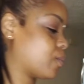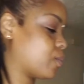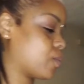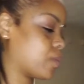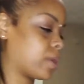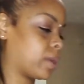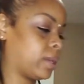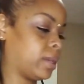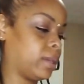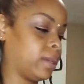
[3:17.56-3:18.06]

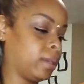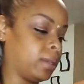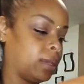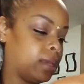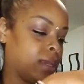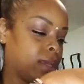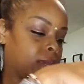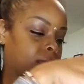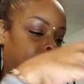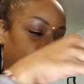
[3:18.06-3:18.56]
Orchid.
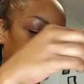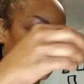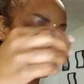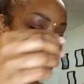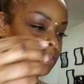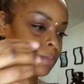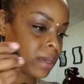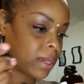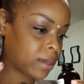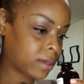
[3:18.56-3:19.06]
It
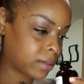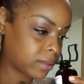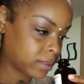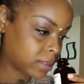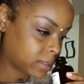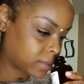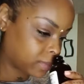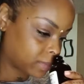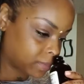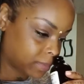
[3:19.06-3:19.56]
smells,
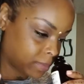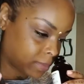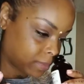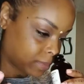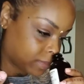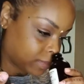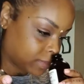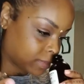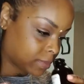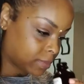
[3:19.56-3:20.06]

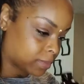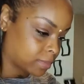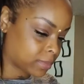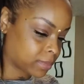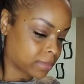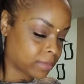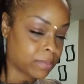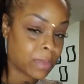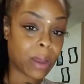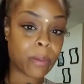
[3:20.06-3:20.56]

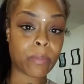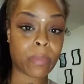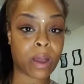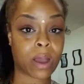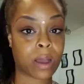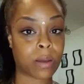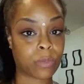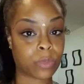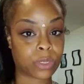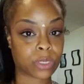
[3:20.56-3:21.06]
my
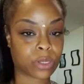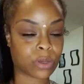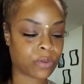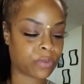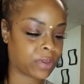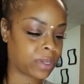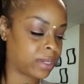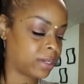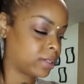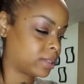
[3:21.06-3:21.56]
mom was
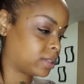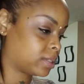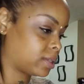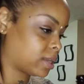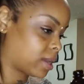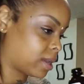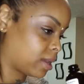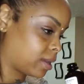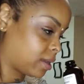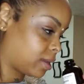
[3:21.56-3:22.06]
over here
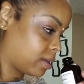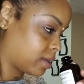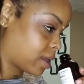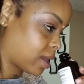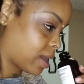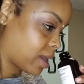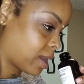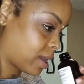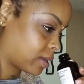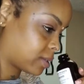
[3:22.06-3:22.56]
today and
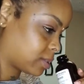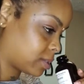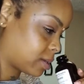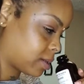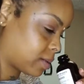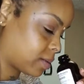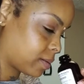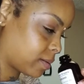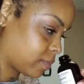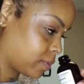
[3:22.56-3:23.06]
I asked
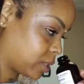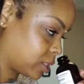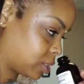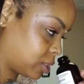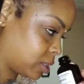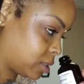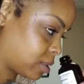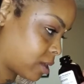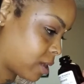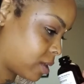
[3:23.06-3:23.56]
her what
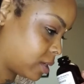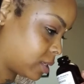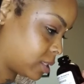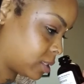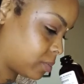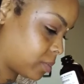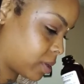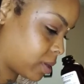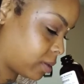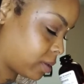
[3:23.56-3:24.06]
she thought it
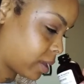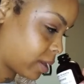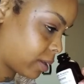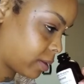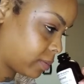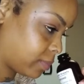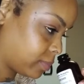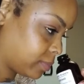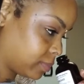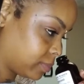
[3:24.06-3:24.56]
smelled
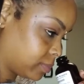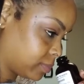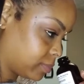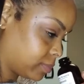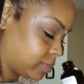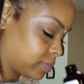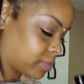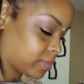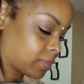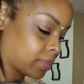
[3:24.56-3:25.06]
like.
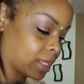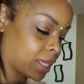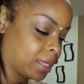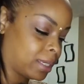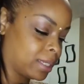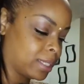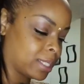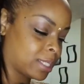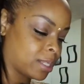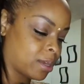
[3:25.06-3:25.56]

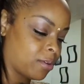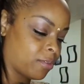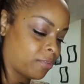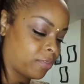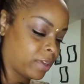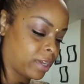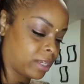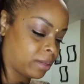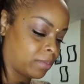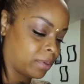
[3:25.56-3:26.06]
And it's so
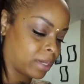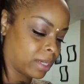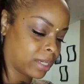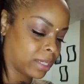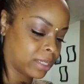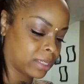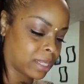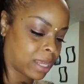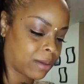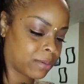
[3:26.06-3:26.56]
funny
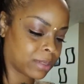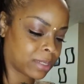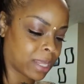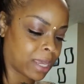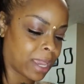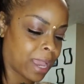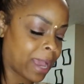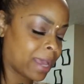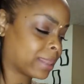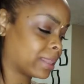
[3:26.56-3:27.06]
because I was
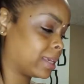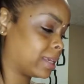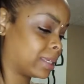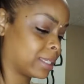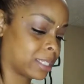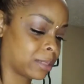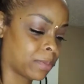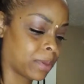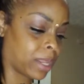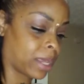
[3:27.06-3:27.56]
like, I think
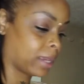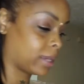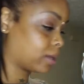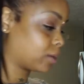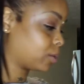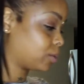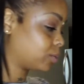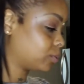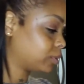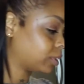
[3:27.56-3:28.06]
it smells like
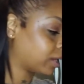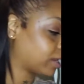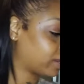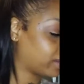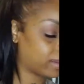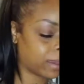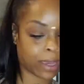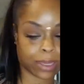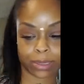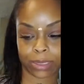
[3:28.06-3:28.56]

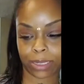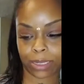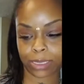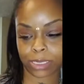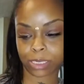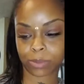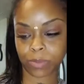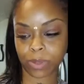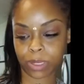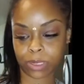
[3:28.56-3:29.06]
Kool-Aid. I think
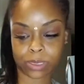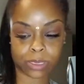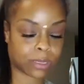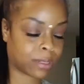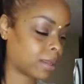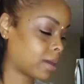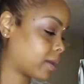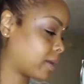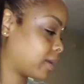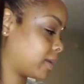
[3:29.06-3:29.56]
it smells
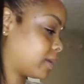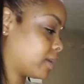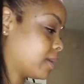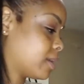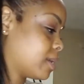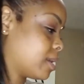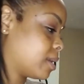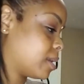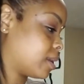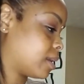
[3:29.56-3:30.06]
like
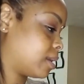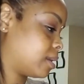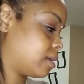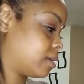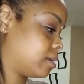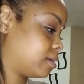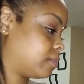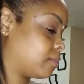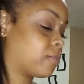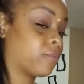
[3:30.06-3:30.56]

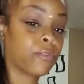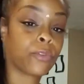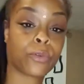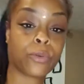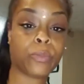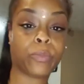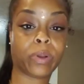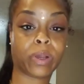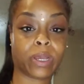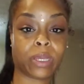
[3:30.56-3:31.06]
um,
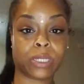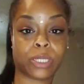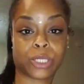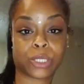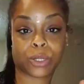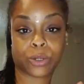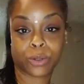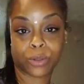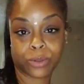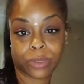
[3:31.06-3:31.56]
fruit
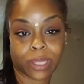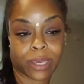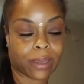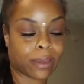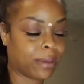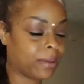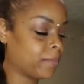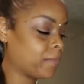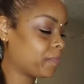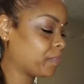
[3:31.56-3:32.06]
punch Kool-Aid.